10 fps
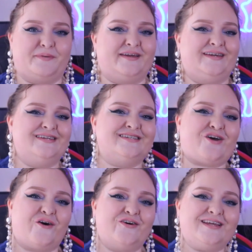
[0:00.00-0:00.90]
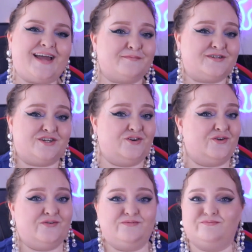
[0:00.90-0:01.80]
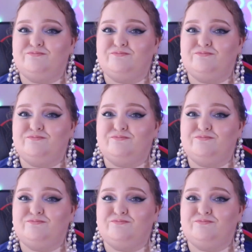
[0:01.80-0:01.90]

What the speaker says: But it totally up to you.